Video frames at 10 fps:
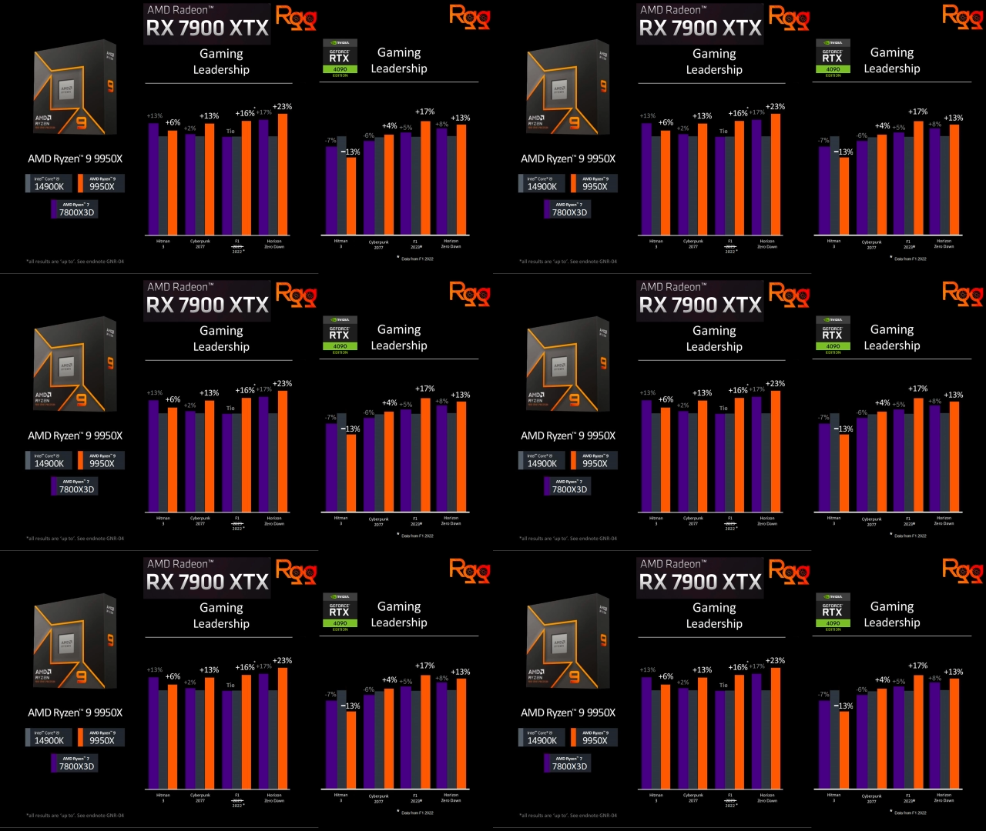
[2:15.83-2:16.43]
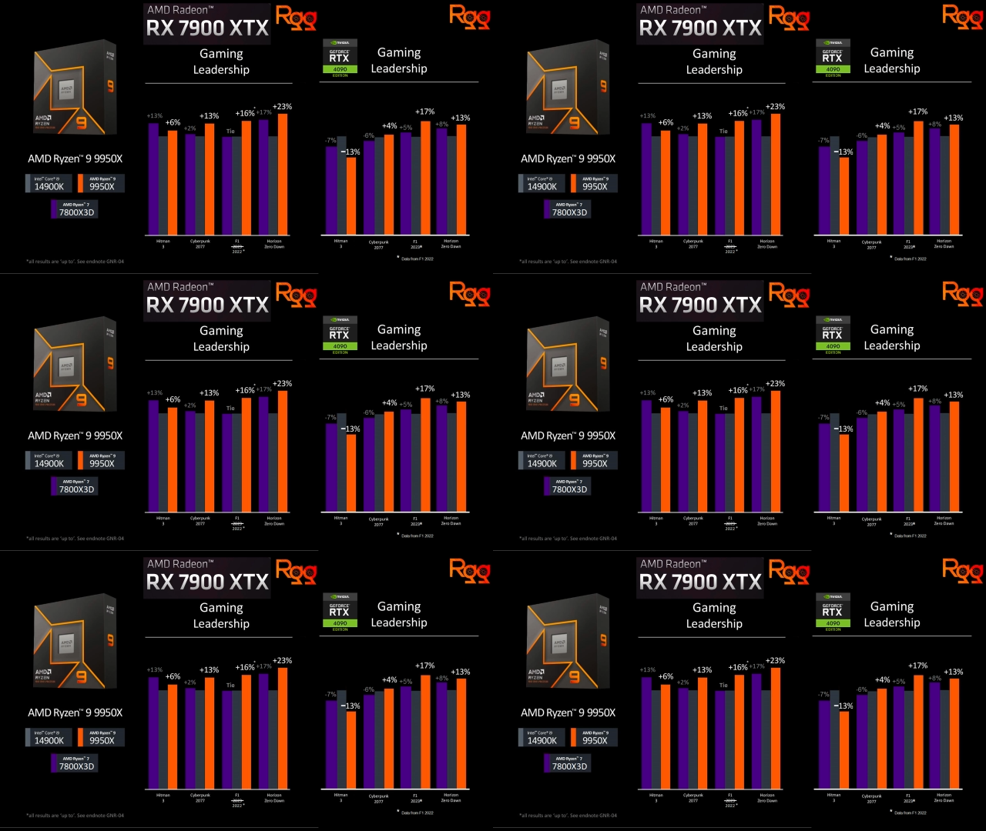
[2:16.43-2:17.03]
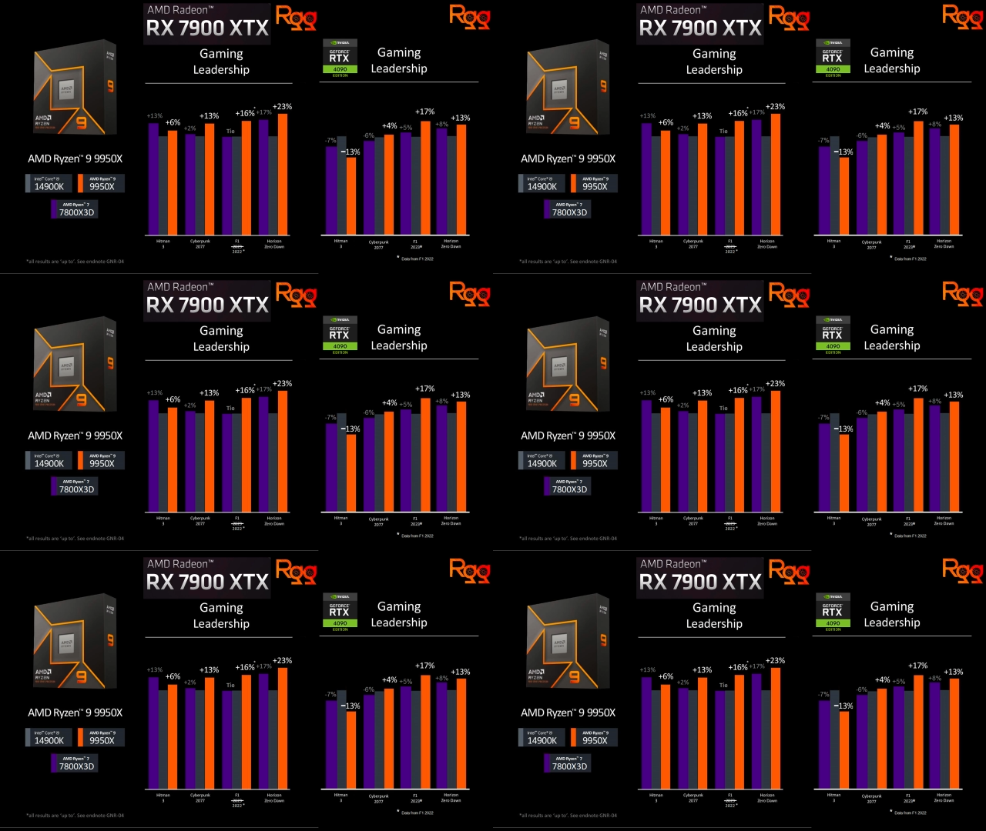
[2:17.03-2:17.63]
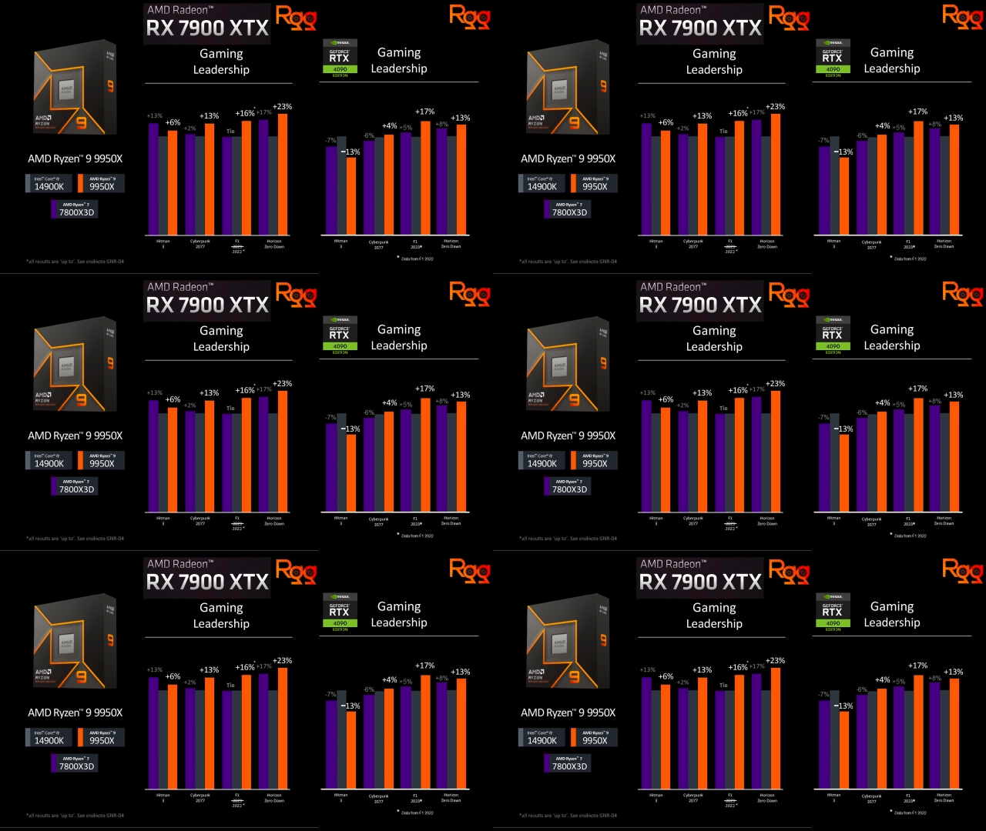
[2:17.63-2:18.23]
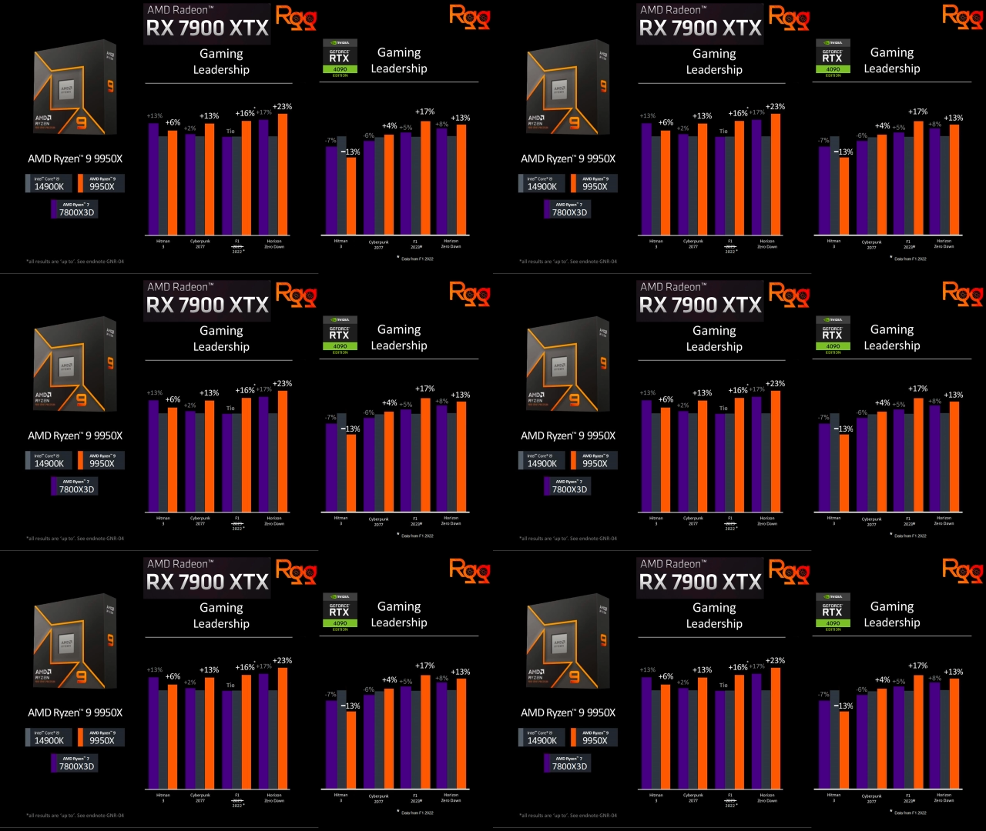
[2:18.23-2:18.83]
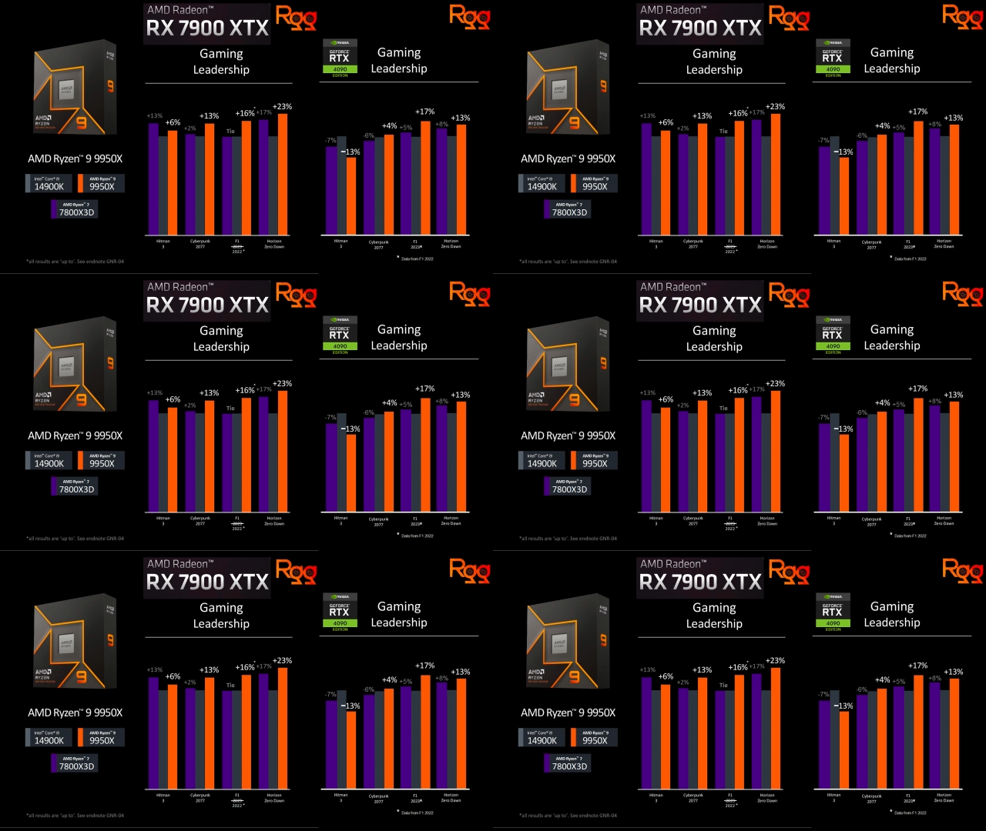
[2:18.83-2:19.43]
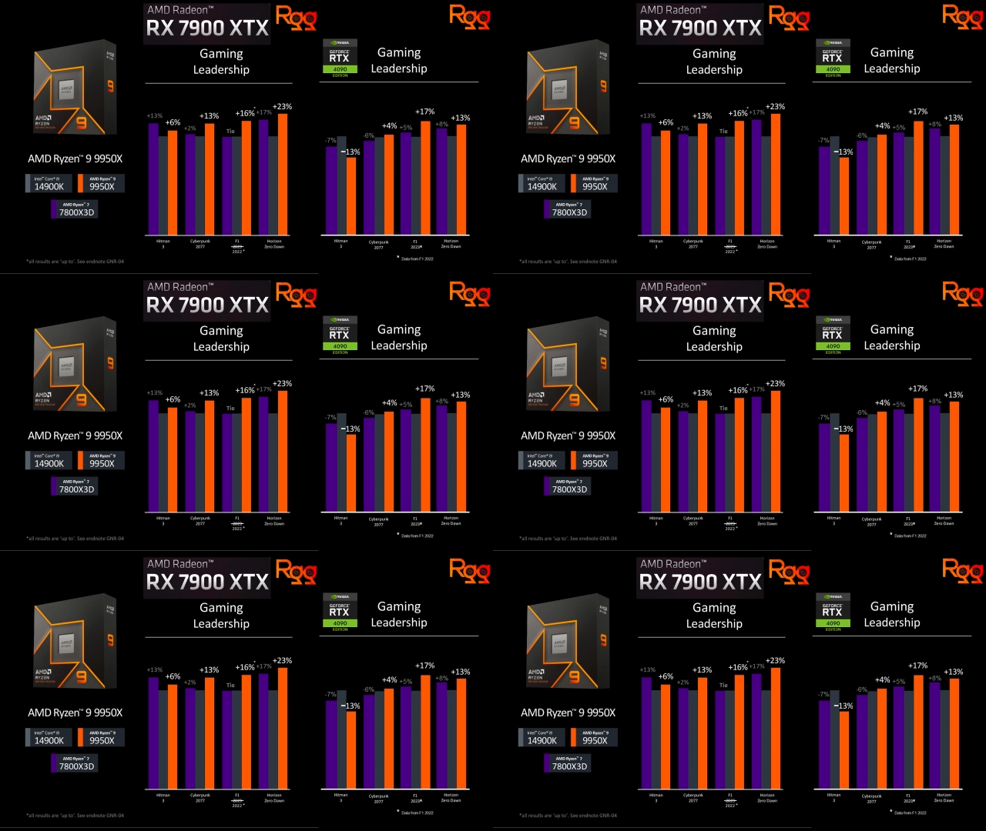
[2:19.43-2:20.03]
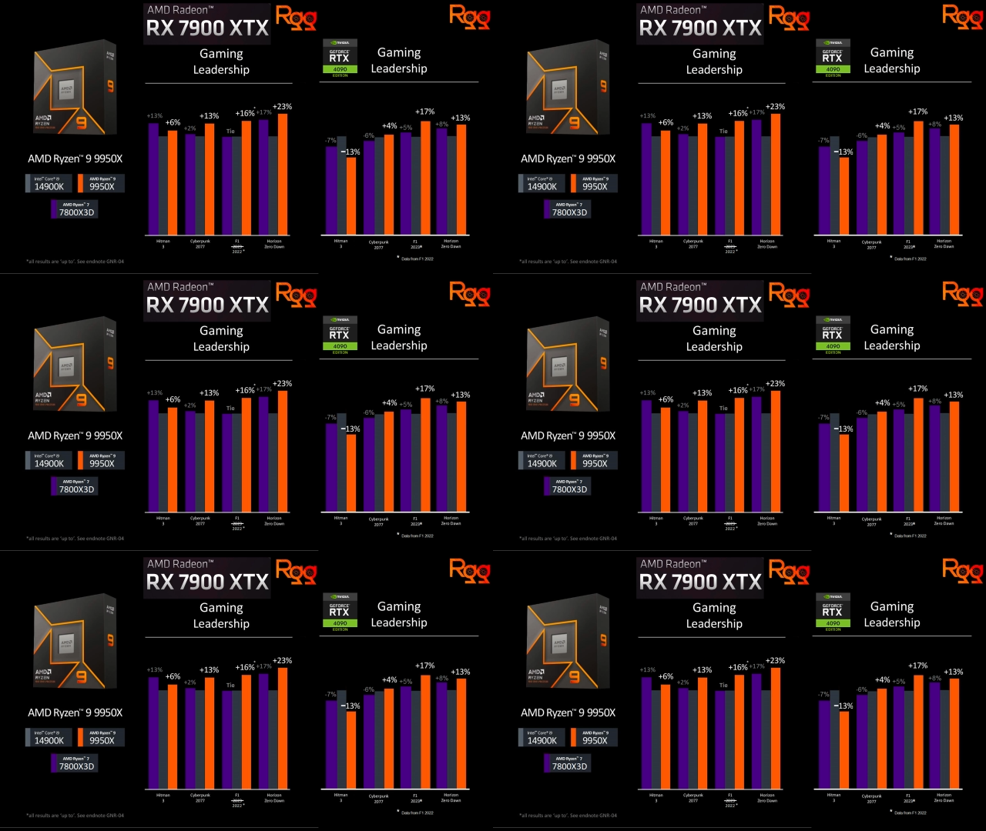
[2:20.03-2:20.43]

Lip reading: No face is visible, so there are no lips to read.